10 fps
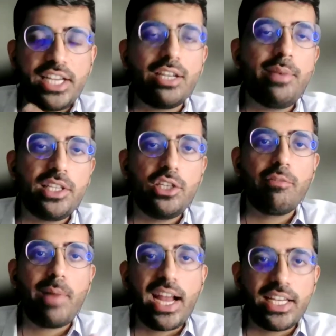
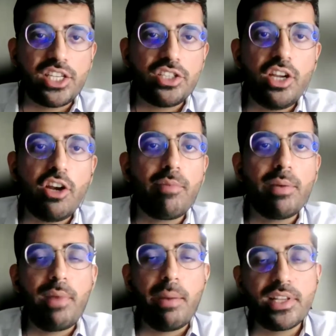databases of my identity,
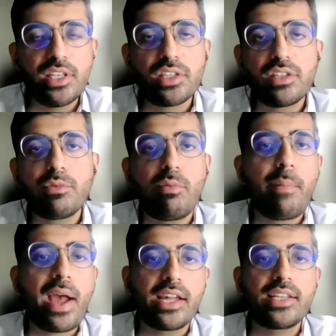of my payment
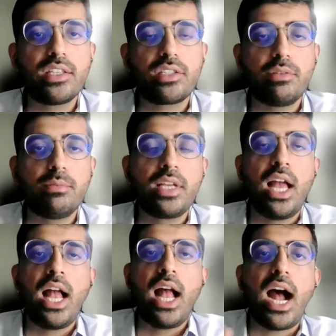systems, or my banking systems,